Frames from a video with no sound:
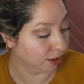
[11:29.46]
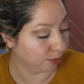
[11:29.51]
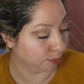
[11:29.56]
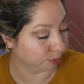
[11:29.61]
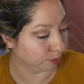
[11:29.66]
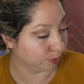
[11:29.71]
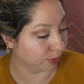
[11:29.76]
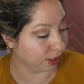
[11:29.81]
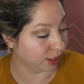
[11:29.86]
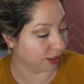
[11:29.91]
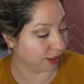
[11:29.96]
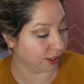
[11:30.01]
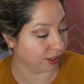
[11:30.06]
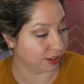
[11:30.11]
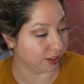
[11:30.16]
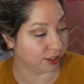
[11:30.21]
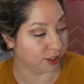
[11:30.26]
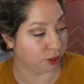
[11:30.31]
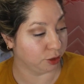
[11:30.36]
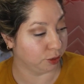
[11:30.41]

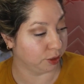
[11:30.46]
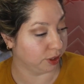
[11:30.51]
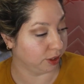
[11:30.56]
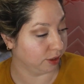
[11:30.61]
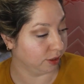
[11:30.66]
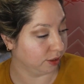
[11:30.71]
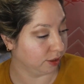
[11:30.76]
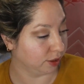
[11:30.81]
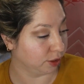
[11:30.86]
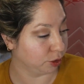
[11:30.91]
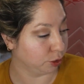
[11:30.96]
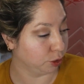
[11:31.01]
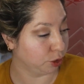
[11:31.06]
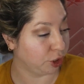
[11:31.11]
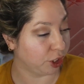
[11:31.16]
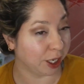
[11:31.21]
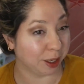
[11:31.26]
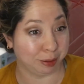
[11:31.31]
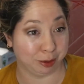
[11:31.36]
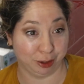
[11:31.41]
Let's do a
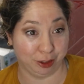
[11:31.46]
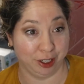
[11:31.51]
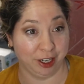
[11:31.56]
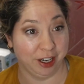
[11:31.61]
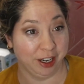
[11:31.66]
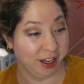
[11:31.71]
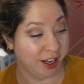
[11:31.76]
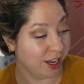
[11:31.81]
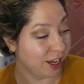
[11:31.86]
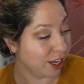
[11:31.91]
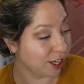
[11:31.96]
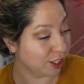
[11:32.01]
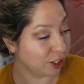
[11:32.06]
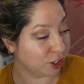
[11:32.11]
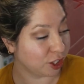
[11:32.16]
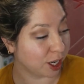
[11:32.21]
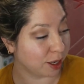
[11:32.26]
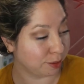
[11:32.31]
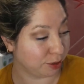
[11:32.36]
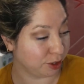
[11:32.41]

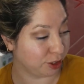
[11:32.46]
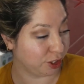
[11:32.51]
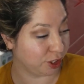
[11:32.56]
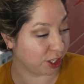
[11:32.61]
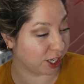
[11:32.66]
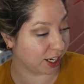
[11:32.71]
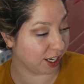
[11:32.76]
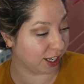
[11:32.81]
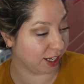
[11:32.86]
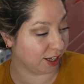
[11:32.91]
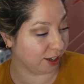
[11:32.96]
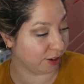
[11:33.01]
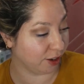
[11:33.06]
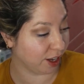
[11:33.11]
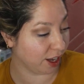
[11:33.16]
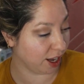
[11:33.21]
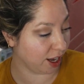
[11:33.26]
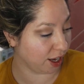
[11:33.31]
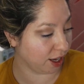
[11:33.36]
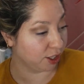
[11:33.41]
chapter check-in,
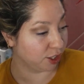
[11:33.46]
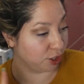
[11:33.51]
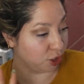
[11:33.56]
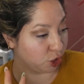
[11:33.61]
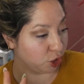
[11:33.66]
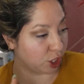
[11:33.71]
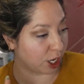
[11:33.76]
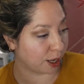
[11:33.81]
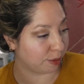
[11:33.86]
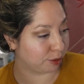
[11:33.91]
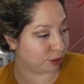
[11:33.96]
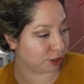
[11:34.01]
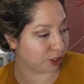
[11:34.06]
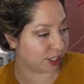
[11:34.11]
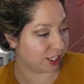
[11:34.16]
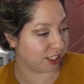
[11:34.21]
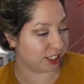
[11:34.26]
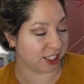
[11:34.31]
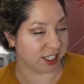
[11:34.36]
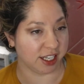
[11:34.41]
okay? Chapter
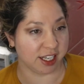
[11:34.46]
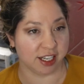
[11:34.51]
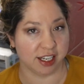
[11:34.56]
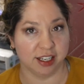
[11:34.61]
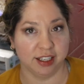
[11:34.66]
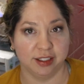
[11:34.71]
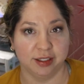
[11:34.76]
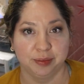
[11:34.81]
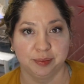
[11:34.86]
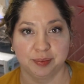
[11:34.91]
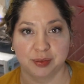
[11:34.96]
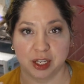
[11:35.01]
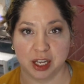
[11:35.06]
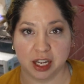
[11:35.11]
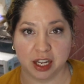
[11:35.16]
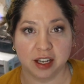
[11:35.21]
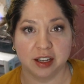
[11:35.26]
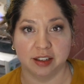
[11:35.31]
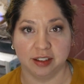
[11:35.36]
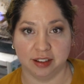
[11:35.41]
18.
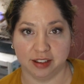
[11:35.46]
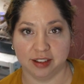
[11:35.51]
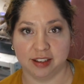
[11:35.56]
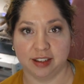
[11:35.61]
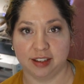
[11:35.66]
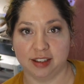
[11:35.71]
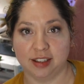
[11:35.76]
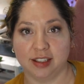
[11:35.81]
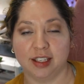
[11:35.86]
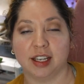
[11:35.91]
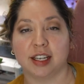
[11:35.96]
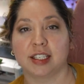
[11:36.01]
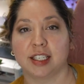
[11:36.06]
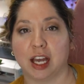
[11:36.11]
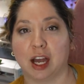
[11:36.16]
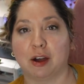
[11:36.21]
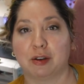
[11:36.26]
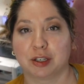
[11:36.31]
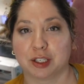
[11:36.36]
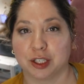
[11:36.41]
6
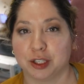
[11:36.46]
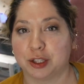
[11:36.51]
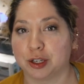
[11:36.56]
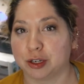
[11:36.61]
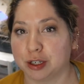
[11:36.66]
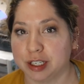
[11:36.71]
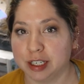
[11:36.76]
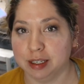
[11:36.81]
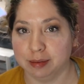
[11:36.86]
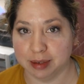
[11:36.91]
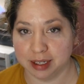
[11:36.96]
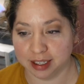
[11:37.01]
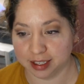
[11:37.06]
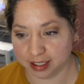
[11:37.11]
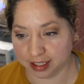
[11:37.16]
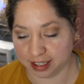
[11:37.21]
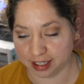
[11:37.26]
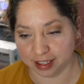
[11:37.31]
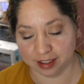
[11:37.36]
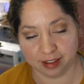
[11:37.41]
hours and 13 minutes
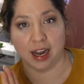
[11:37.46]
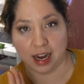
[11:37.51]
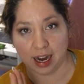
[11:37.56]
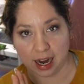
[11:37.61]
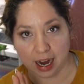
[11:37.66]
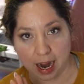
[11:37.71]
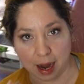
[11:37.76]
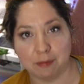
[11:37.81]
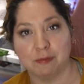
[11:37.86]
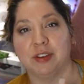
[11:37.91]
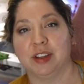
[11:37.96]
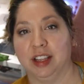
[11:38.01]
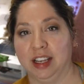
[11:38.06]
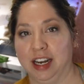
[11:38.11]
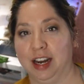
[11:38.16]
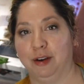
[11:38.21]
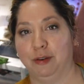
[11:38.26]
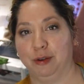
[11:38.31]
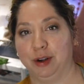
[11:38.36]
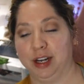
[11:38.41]
in. I'm feeling
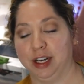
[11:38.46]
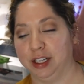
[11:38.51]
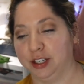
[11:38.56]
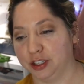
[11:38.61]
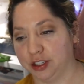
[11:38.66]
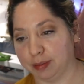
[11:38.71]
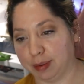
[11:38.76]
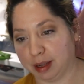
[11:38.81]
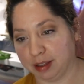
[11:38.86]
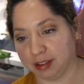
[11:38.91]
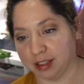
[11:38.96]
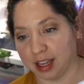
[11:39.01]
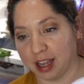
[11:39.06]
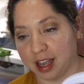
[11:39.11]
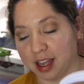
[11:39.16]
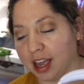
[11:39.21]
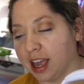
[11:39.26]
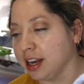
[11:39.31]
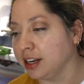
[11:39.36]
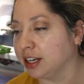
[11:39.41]
outraged about
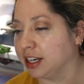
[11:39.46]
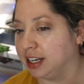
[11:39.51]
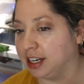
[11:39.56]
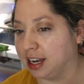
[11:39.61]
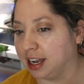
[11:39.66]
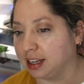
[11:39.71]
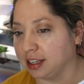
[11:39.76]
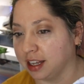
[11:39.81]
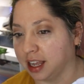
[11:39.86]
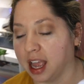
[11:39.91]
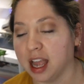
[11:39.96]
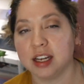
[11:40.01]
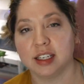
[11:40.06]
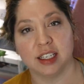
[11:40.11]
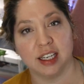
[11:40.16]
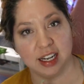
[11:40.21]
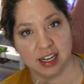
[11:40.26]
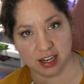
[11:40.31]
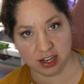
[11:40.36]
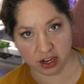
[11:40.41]
that. I did
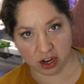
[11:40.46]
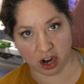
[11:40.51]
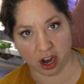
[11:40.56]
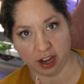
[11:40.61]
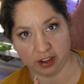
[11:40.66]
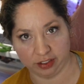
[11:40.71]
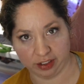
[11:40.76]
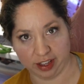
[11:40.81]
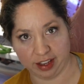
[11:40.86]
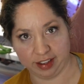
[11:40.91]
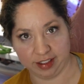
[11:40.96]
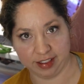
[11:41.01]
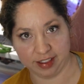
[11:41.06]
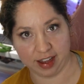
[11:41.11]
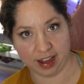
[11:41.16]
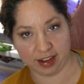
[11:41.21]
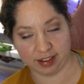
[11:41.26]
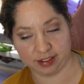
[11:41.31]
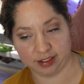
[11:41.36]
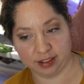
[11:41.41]
not like
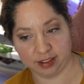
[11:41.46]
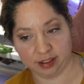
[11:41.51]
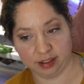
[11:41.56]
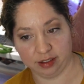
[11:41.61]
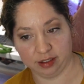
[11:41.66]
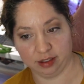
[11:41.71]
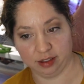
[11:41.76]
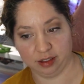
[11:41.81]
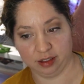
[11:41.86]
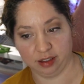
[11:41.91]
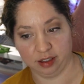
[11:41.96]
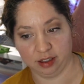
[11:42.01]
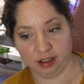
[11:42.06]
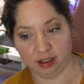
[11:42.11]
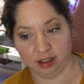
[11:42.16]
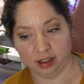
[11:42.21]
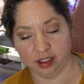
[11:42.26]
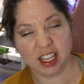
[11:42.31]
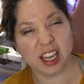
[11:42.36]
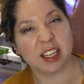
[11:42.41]
that.
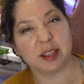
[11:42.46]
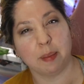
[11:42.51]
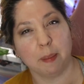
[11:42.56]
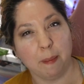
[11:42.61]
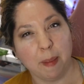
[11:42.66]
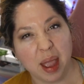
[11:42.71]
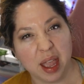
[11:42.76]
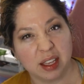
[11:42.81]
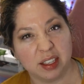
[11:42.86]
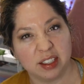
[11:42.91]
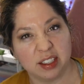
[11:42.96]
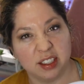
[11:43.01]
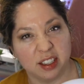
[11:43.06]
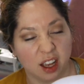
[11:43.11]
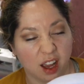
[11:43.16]
That's messed up.